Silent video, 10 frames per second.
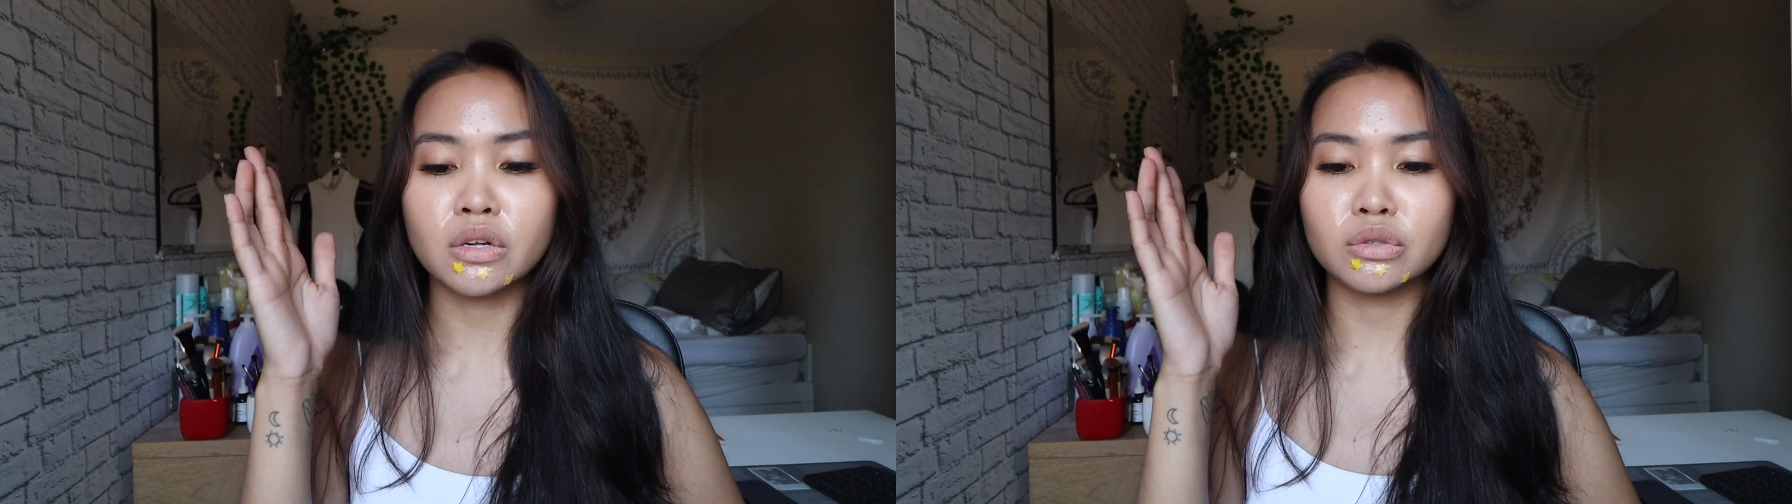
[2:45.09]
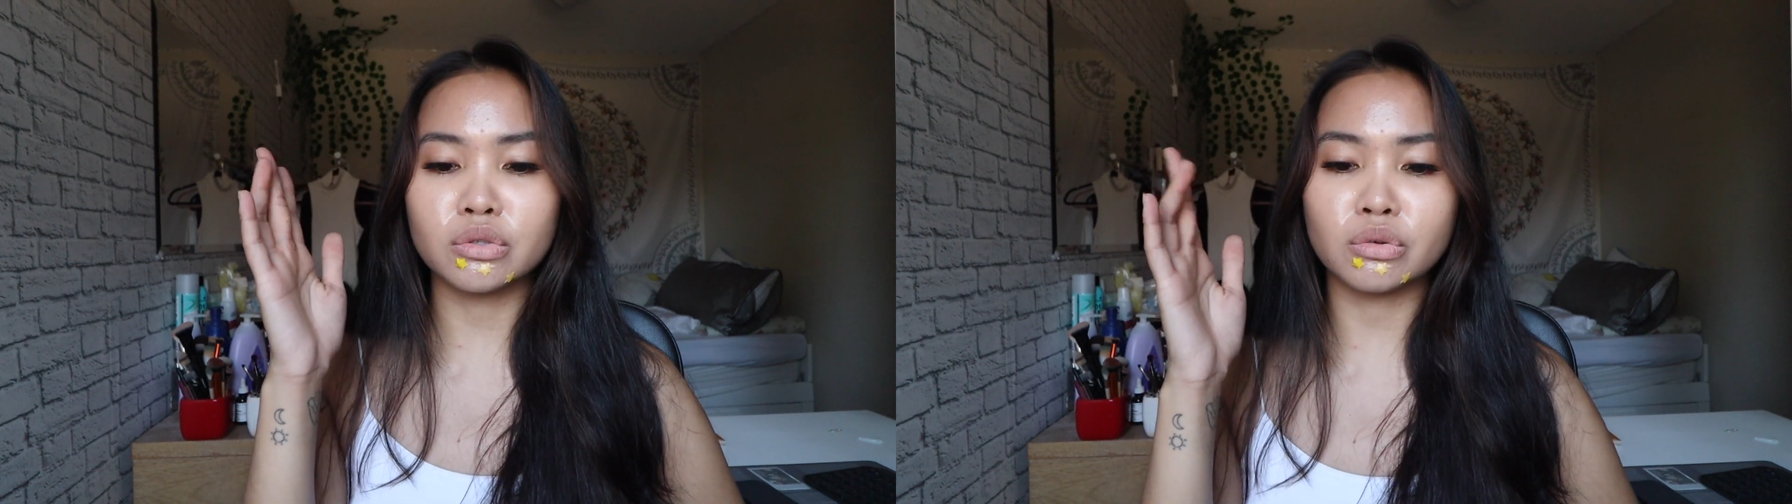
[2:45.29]

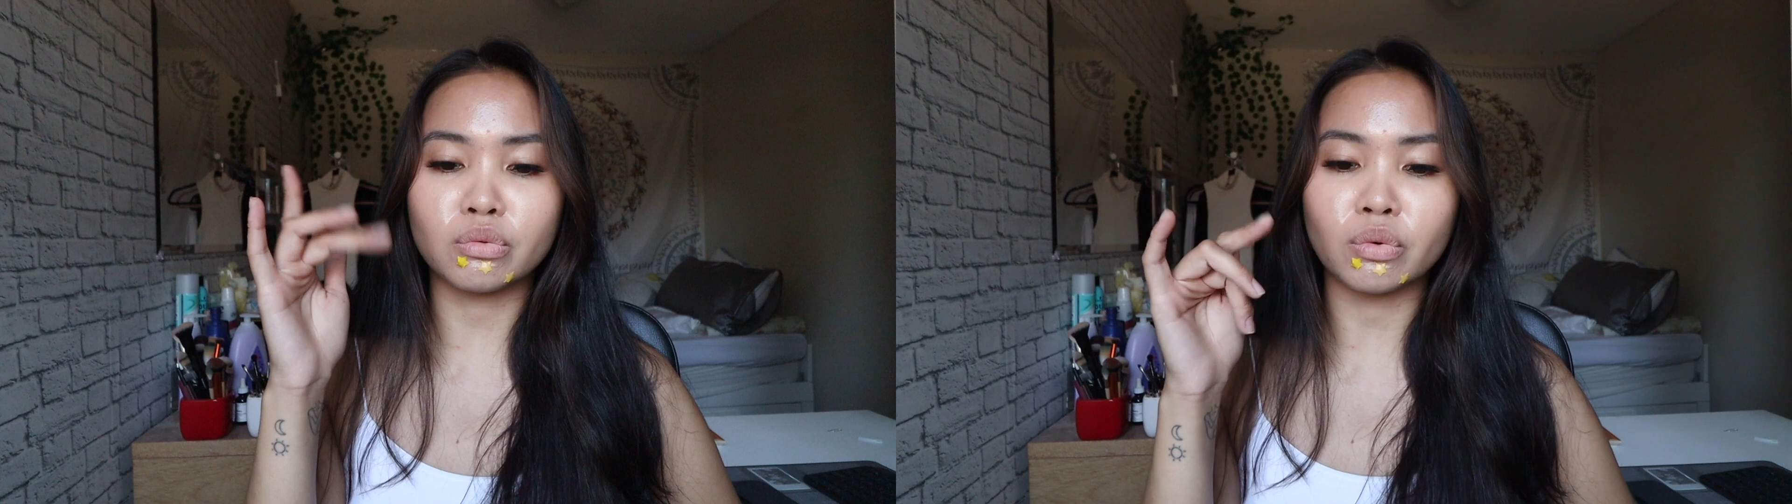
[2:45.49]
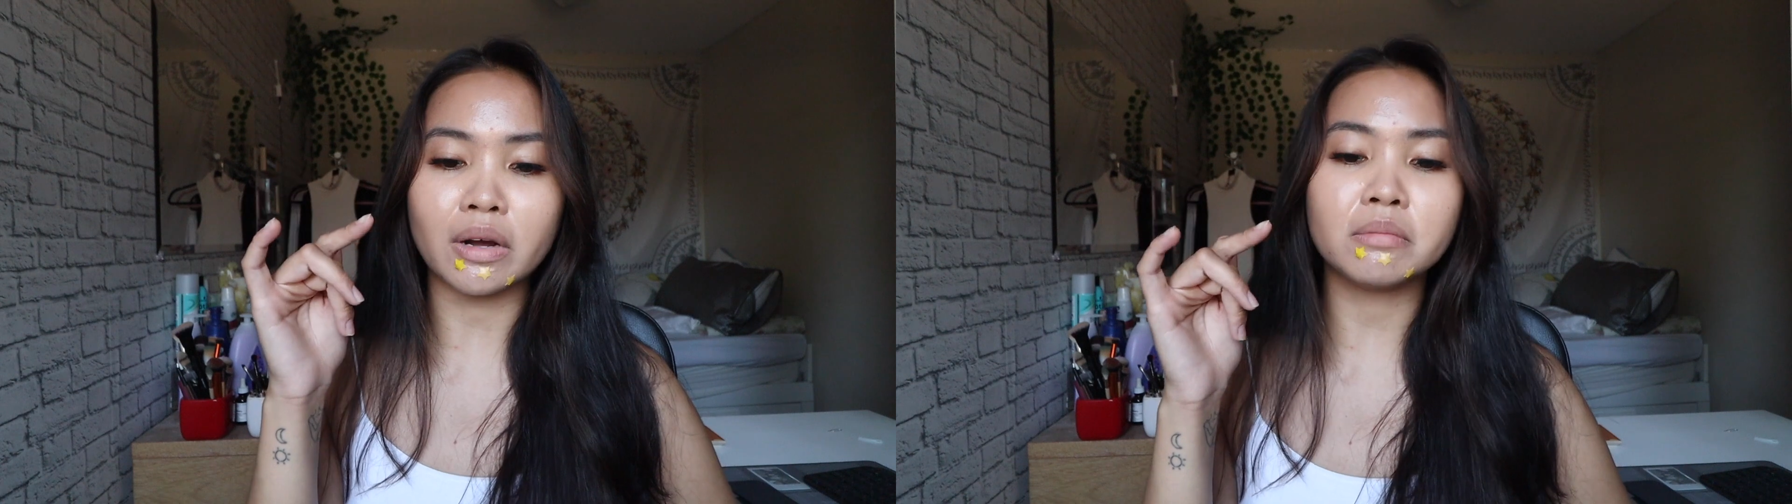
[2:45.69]
to
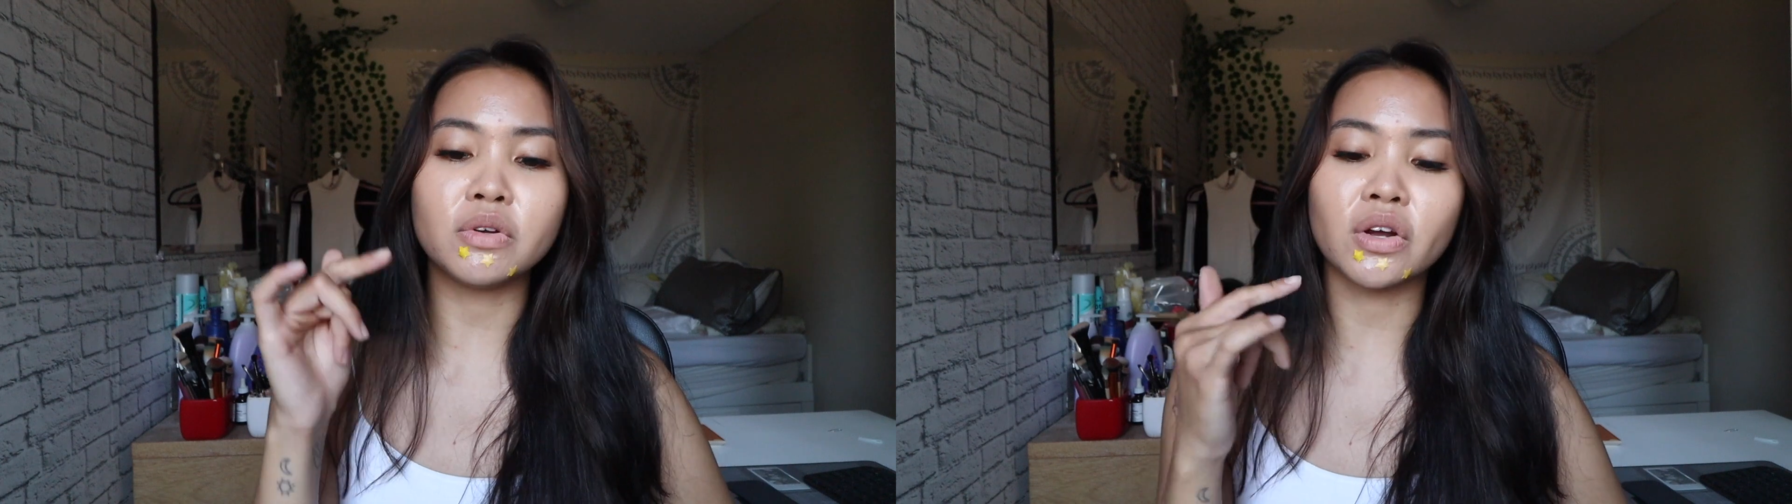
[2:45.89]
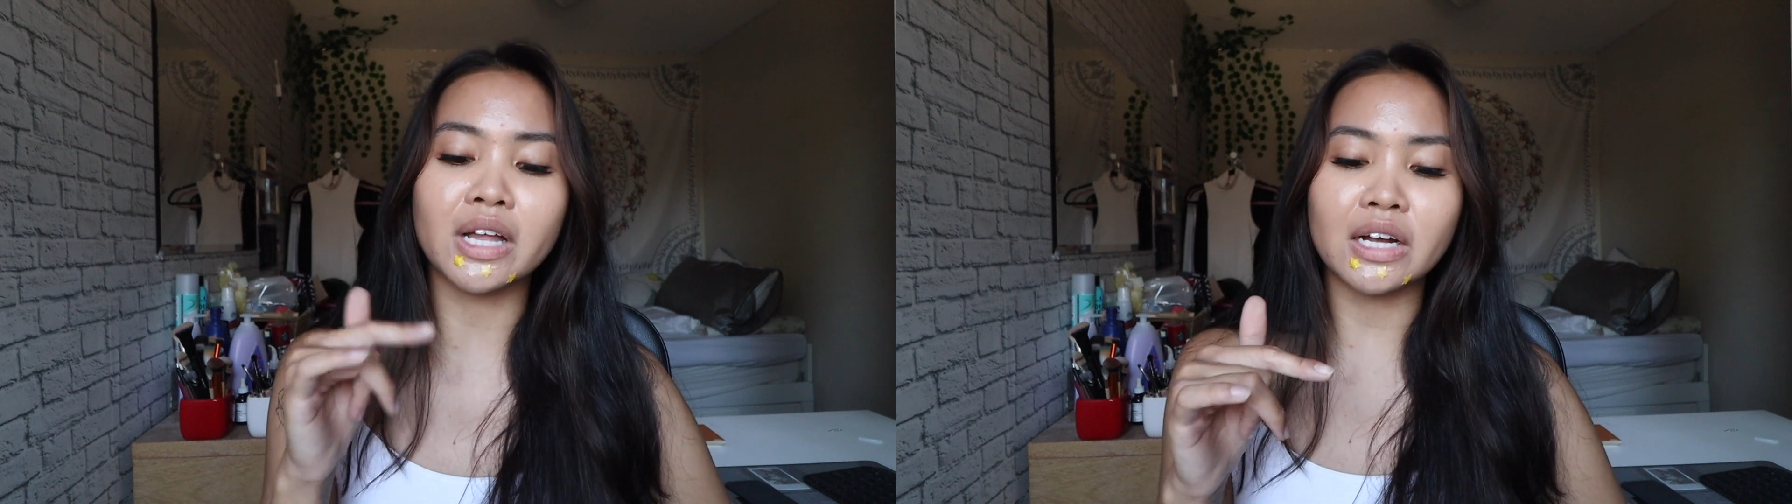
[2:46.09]
rub
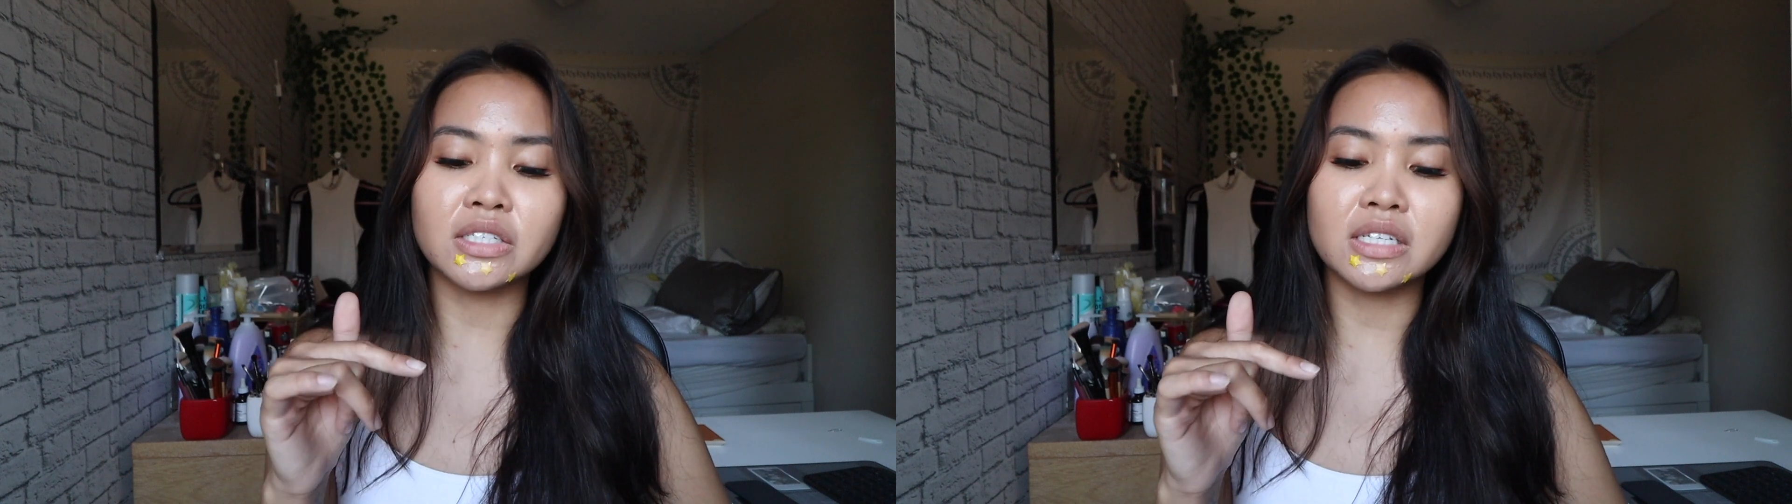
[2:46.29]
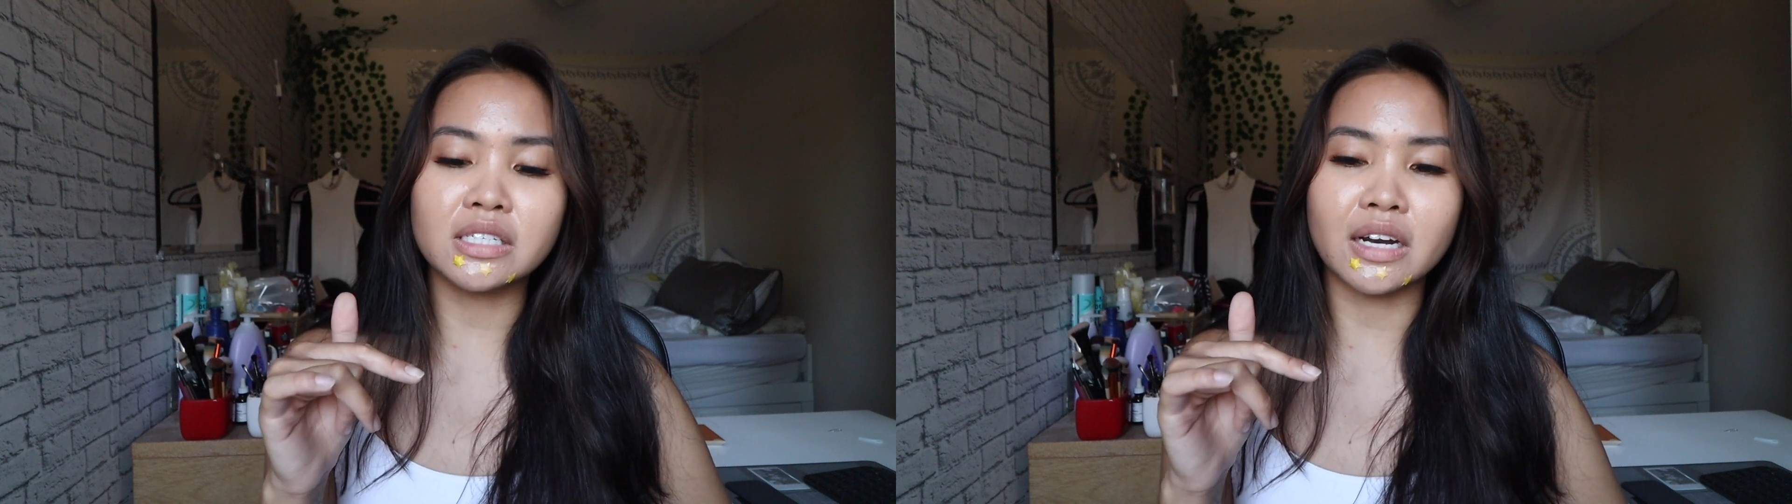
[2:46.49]
your
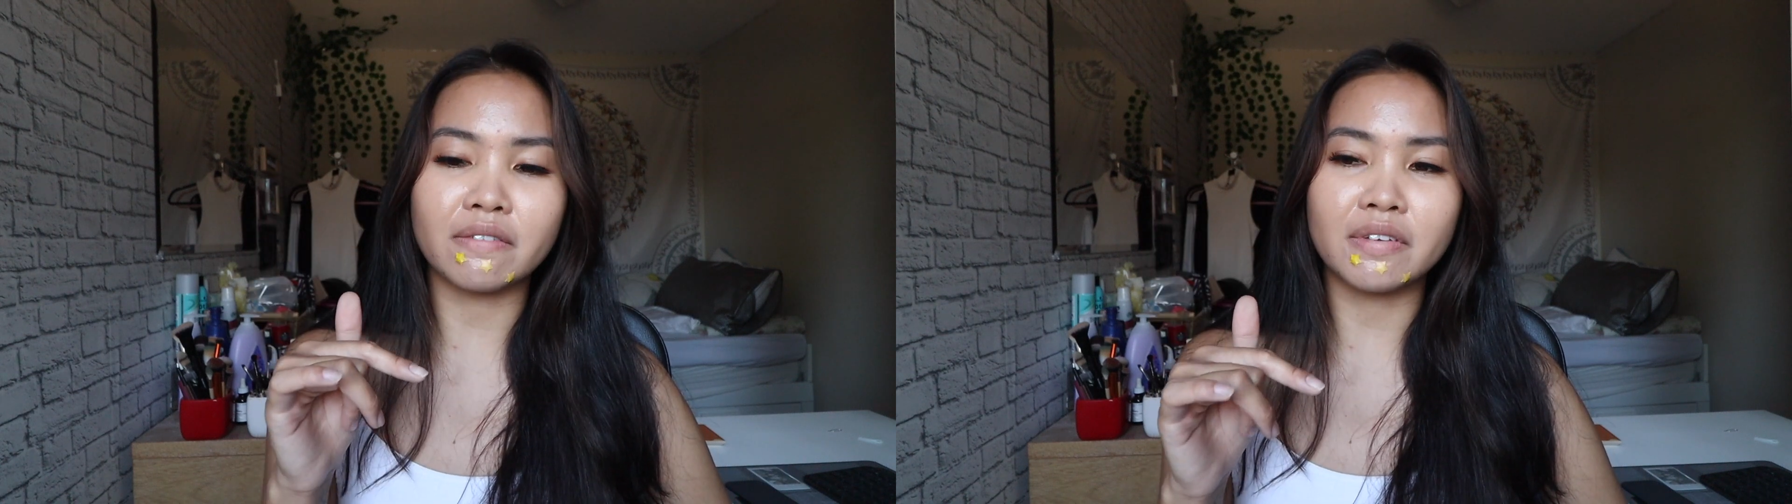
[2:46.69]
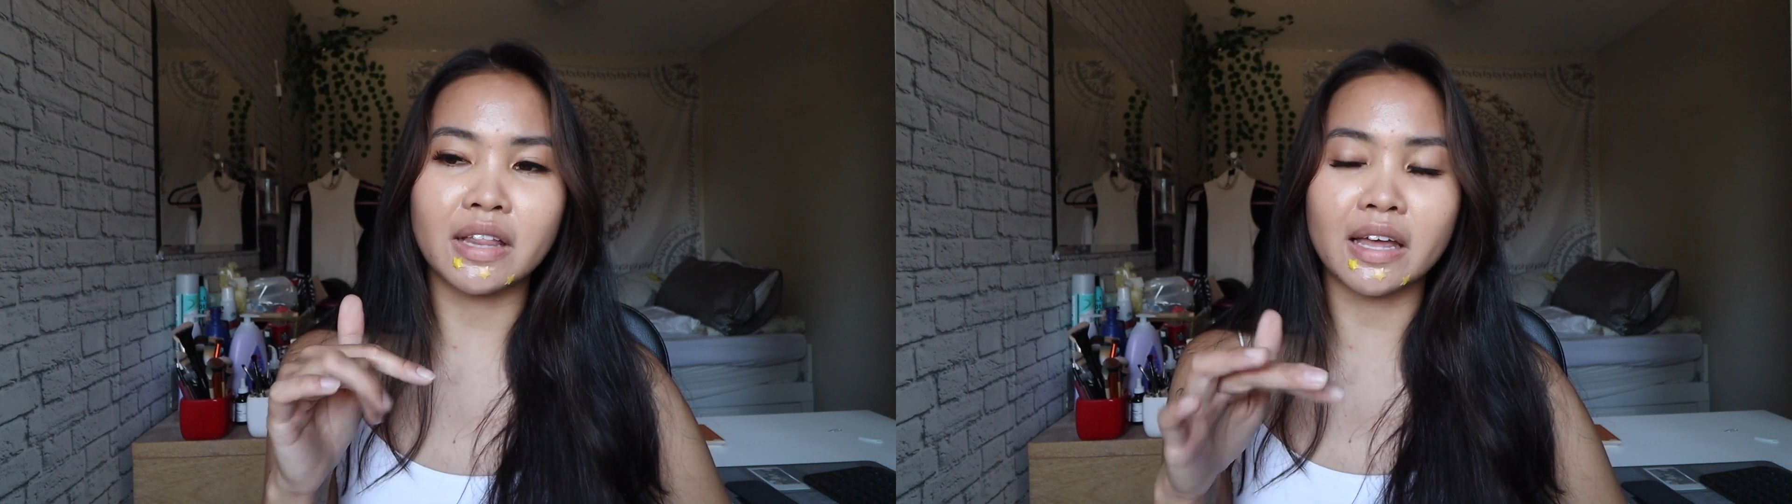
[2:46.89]
lashes, and I
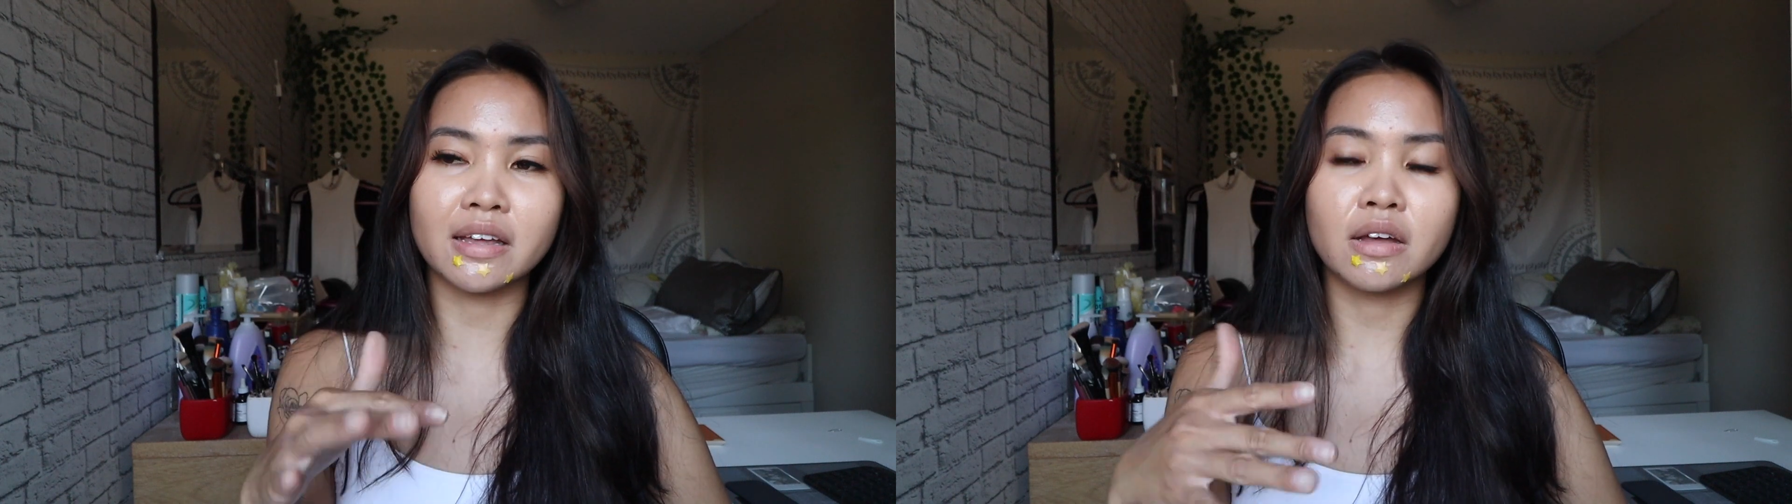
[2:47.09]
feel like